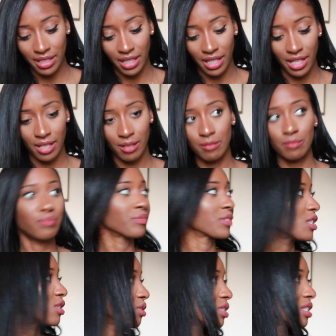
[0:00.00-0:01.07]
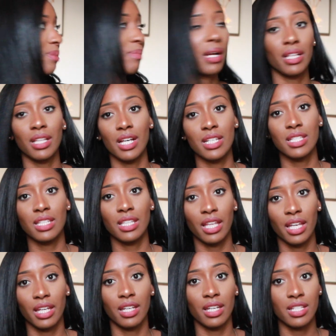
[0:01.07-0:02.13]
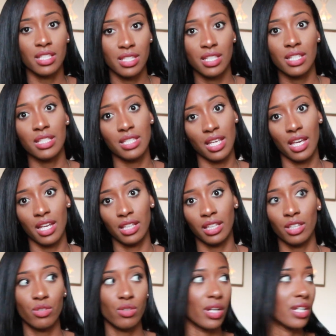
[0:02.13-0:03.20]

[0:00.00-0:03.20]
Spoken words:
Like, because you see my closet, like, it's insane. Like, you